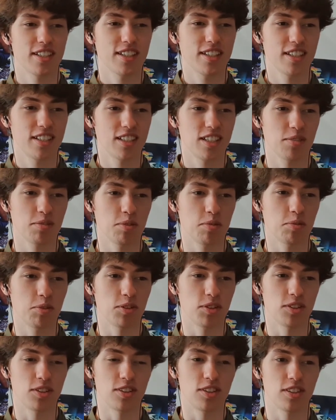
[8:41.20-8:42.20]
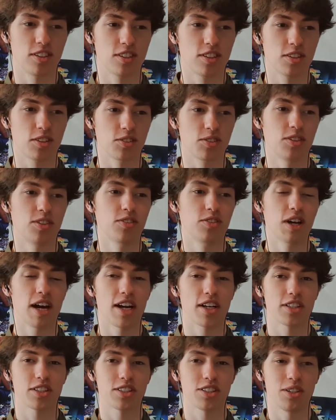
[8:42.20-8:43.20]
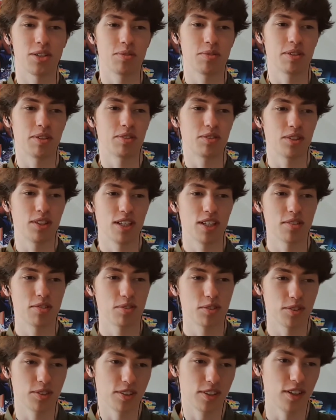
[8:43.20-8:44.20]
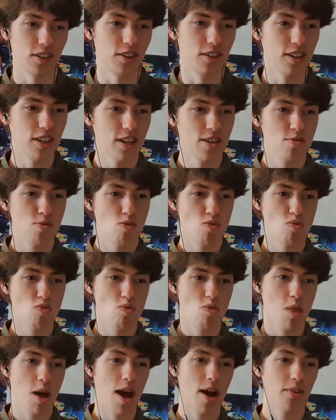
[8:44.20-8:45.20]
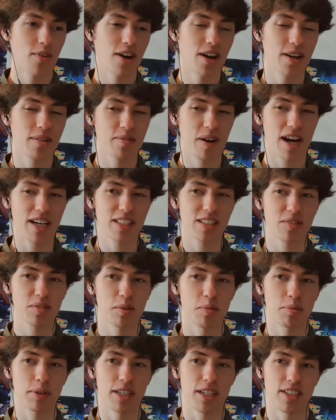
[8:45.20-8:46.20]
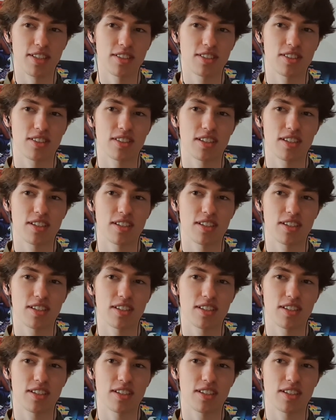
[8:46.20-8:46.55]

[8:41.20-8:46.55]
some people who don't actually know me in real life won't know. I ran a basketball page